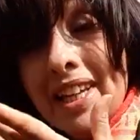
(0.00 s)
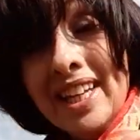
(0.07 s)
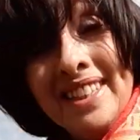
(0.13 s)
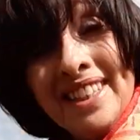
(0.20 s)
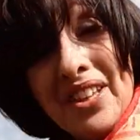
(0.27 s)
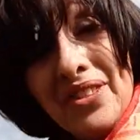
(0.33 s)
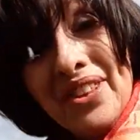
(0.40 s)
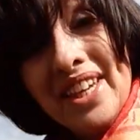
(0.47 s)

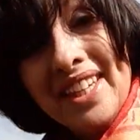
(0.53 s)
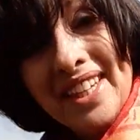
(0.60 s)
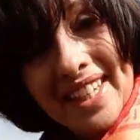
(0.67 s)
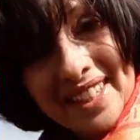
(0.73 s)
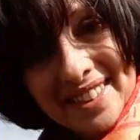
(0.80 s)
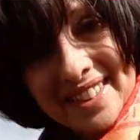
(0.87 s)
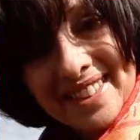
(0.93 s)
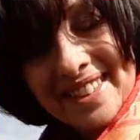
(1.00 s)
And the thing
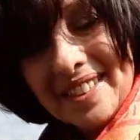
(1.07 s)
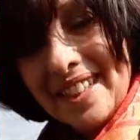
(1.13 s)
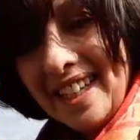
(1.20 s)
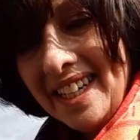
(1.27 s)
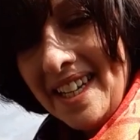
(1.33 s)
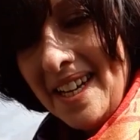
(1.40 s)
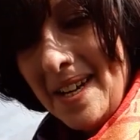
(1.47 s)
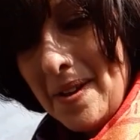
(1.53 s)
is
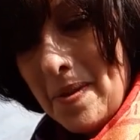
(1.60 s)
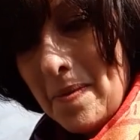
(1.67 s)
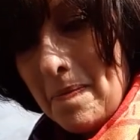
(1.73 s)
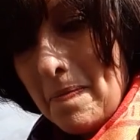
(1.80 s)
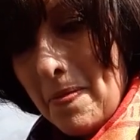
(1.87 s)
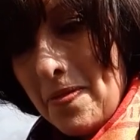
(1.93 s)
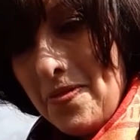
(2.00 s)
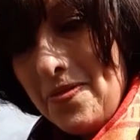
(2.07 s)

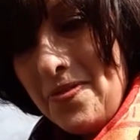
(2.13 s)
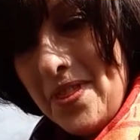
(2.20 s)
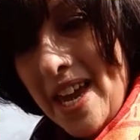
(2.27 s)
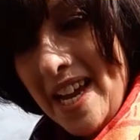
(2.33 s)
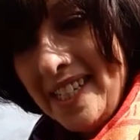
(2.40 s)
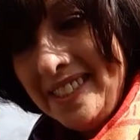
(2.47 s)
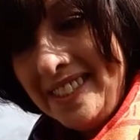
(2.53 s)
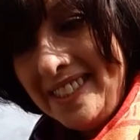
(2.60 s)

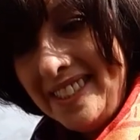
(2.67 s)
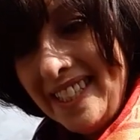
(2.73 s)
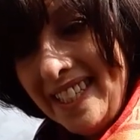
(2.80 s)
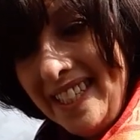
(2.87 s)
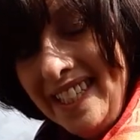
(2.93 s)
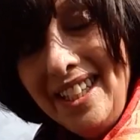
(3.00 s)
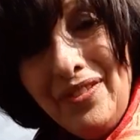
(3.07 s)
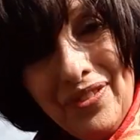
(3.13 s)
that
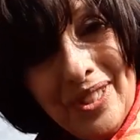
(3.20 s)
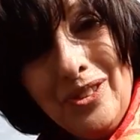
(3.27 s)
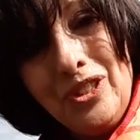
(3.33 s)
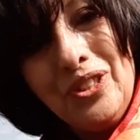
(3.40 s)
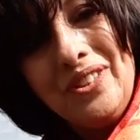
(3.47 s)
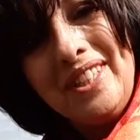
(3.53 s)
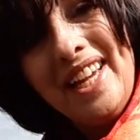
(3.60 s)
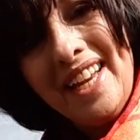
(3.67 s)
even
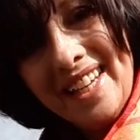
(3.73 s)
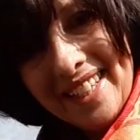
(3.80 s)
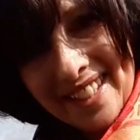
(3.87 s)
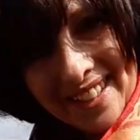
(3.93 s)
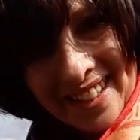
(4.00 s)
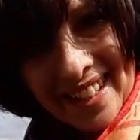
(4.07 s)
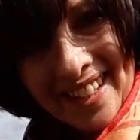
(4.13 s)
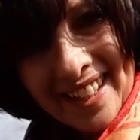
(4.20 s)
today,
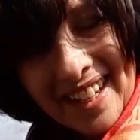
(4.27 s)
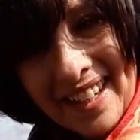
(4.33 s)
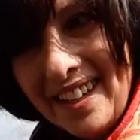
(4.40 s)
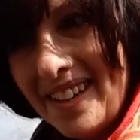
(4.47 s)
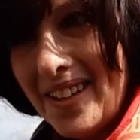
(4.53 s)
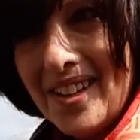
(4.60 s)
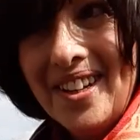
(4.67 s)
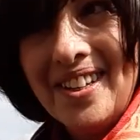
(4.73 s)

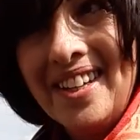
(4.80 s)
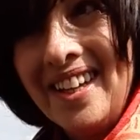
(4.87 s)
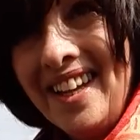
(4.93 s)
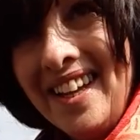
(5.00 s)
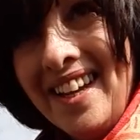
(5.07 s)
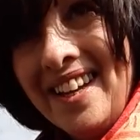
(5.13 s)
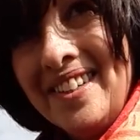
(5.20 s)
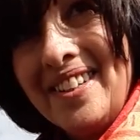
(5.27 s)

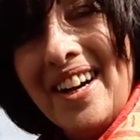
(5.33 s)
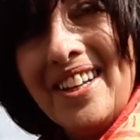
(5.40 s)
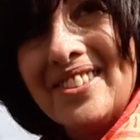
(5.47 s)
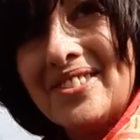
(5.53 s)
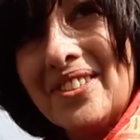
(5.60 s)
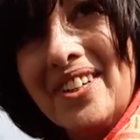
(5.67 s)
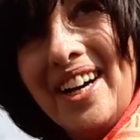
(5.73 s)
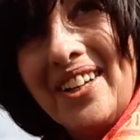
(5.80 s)
I
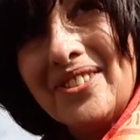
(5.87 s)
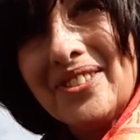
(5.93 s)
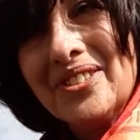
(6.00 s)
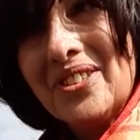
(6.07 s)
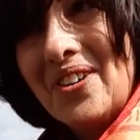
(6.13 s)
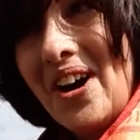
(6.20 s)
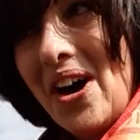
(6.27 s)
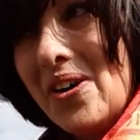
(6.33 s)
don't
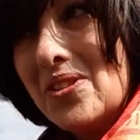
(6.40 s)
know how